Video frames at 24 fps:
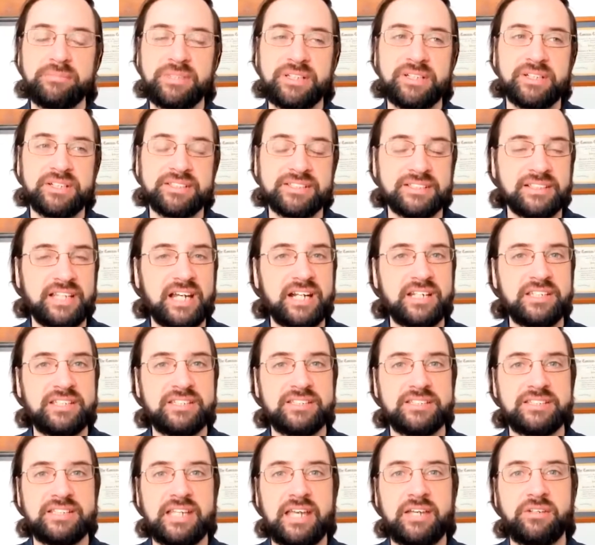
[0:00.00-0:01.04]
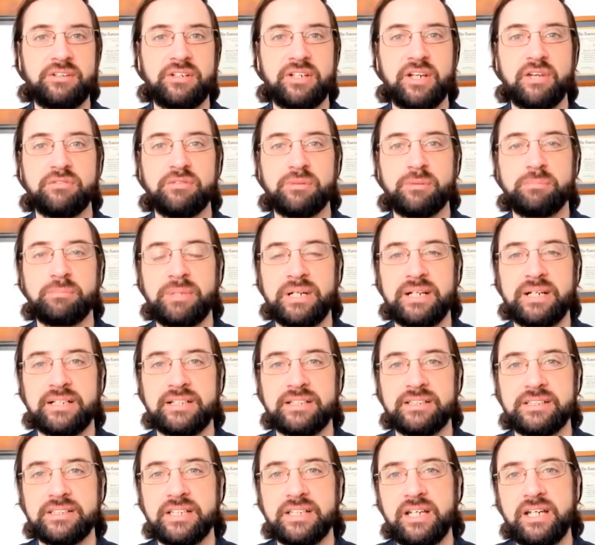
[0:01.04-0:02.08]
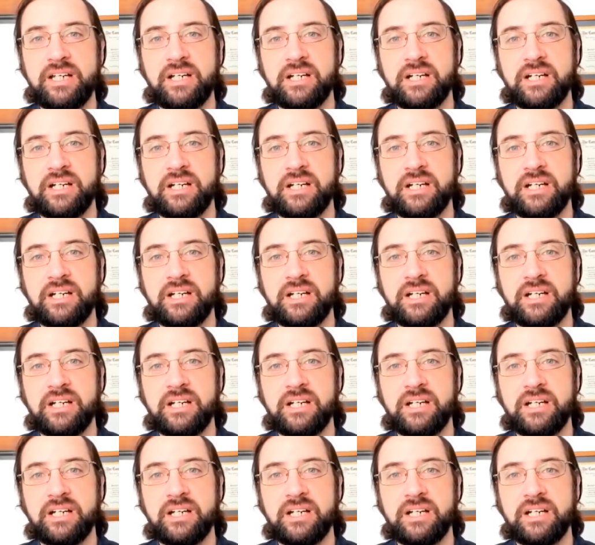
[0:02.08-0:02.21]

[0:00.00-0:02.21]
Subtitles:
because a lot of these Italian government bonds